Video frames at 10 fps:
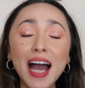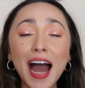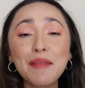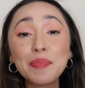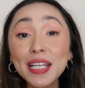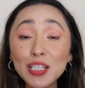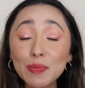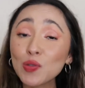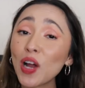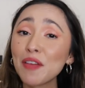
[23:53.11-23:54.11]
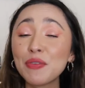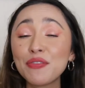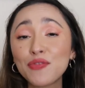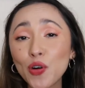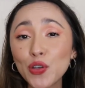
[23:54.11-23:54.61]
and please subscribe
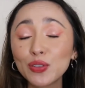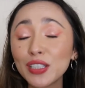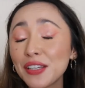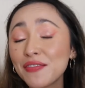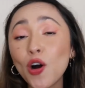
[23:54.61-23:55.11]
before you leave.